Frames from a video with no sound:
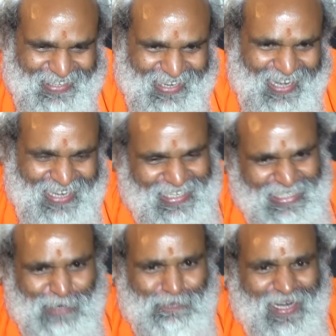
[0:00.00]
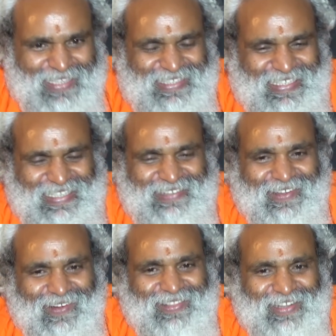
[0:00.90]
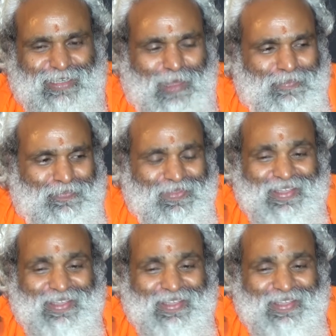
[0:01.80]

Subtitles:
And the leopard is sitting on the top.